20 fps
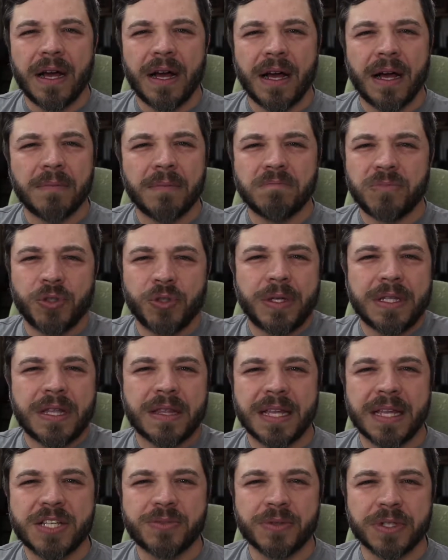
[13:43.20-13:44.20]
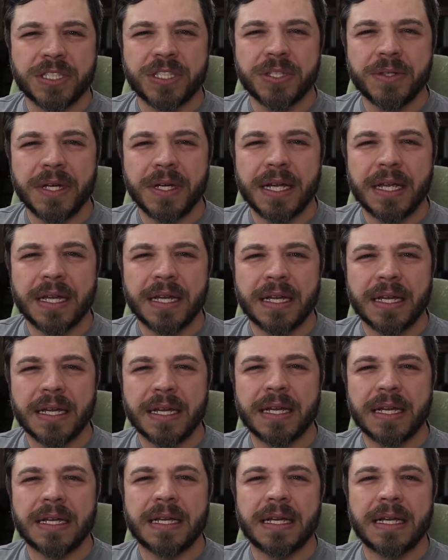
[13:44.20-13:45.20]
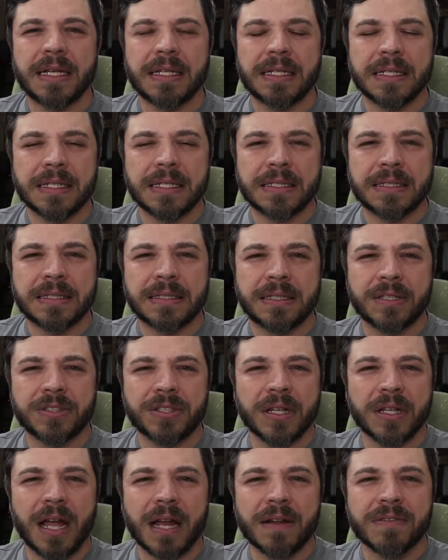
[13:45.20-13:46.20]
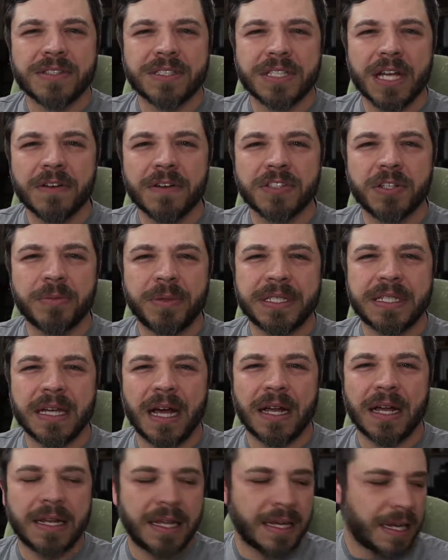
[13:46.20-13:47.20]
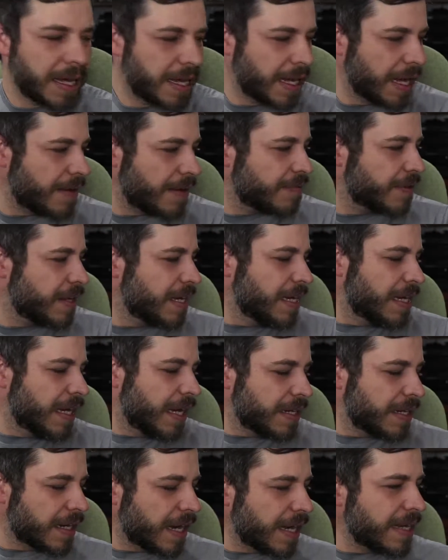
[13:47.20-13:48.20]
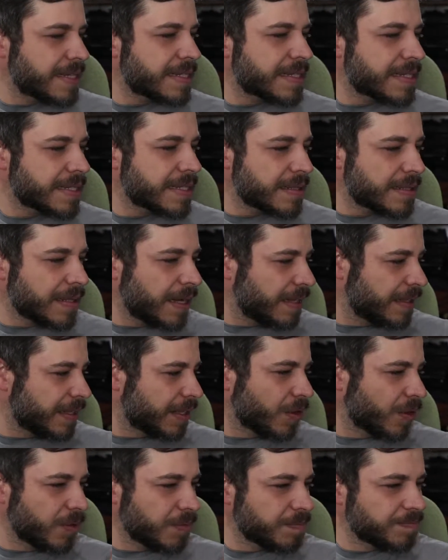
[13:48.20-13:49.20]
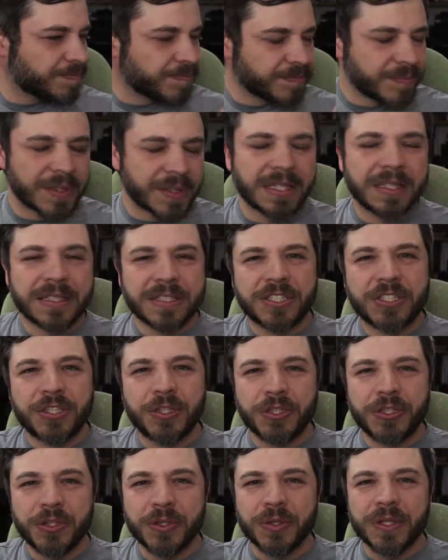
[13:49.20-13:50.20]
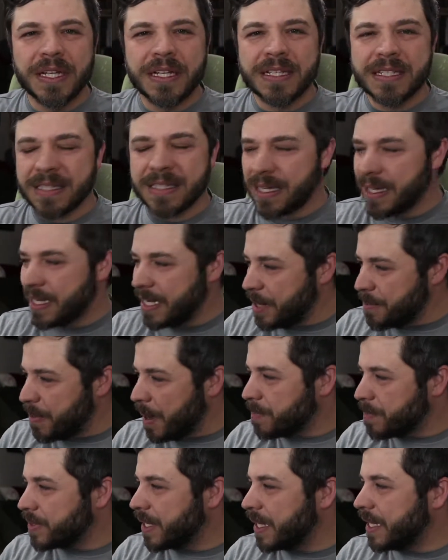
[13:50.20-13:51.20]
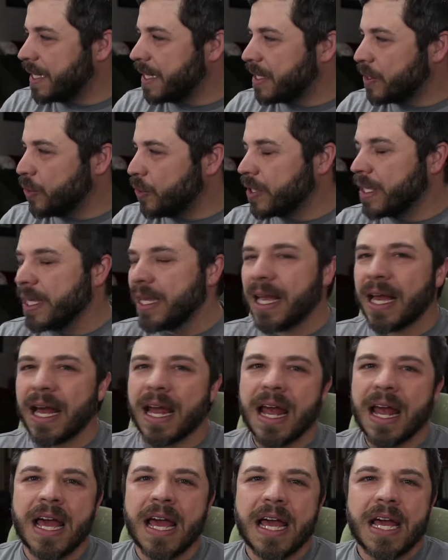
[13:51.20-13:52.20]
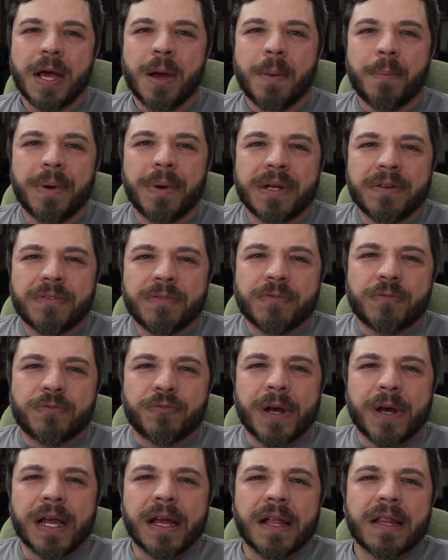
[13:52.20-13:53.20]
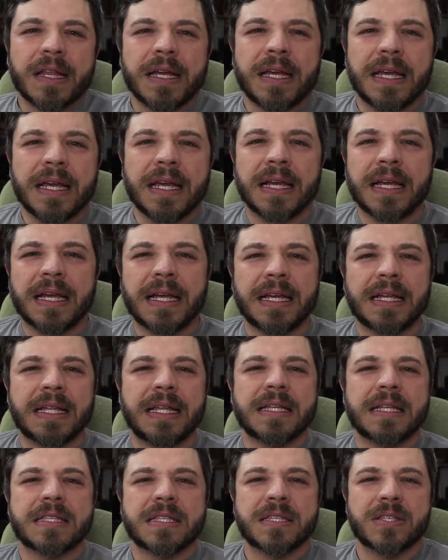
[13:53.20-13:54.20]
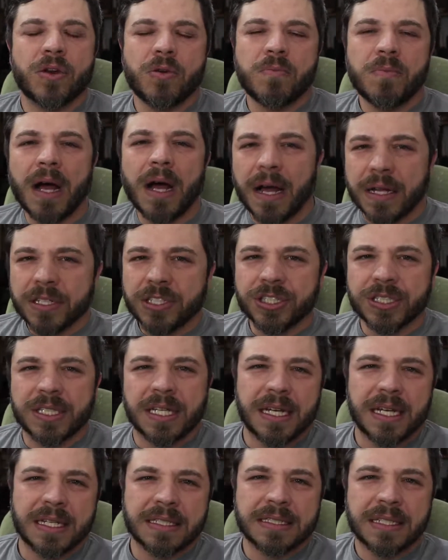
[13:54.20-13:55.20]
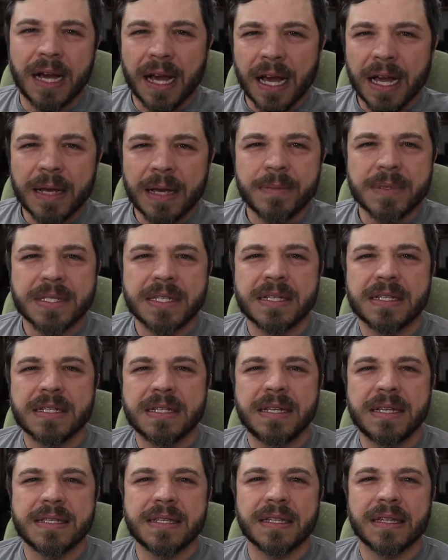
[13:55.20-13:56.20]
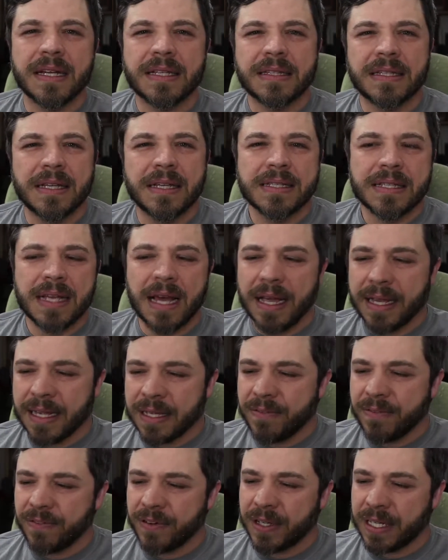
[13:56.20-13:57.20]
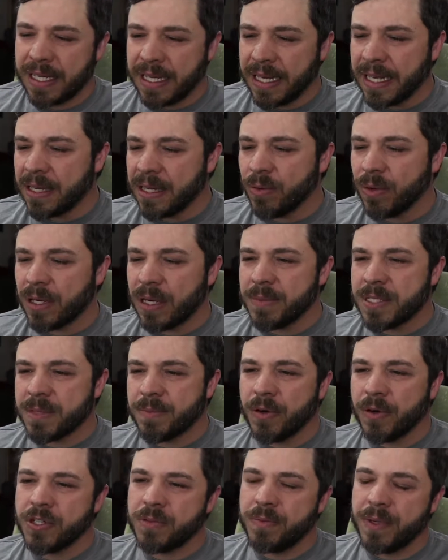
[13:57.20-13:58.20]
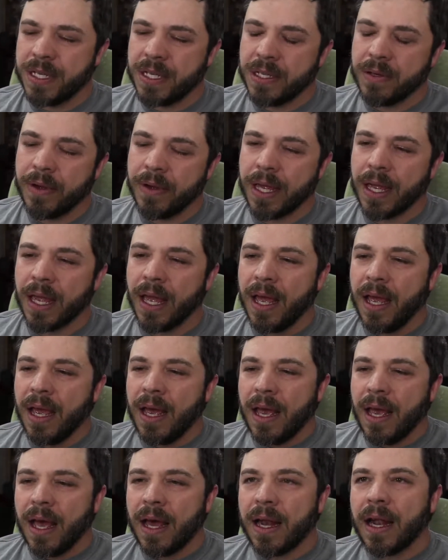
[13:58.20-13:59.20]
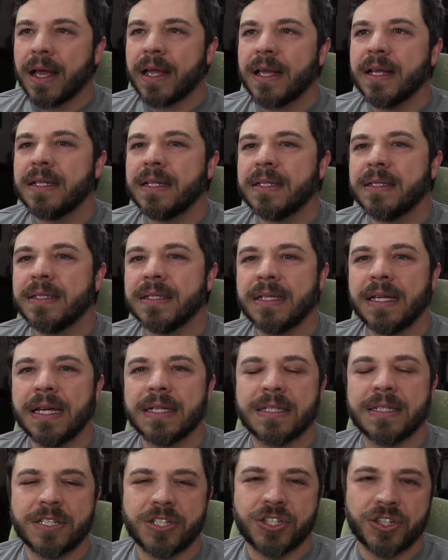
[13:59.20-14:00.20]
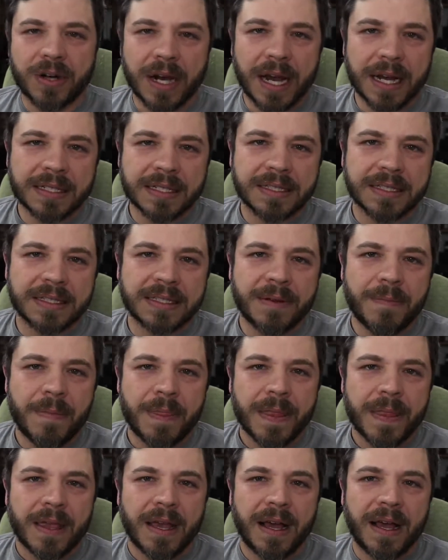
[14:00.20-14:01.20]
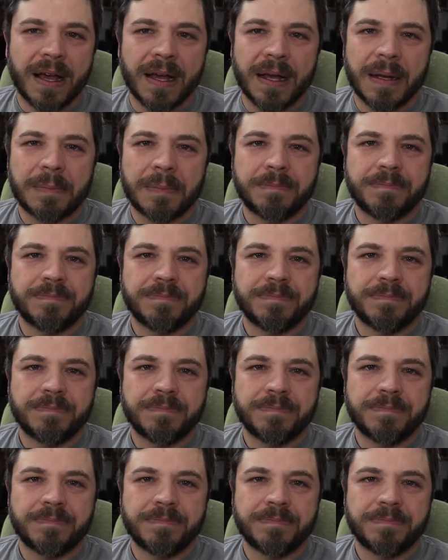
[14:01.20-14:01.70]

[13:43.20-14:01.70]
doing the things we're doing. There's a lot of stuff to be done, and I have a nice little to-do list that I keep updating and looking at, but frankly it's so much that at times in a season like this I can forget what I'm supposed to be doing, and I can get distracted, and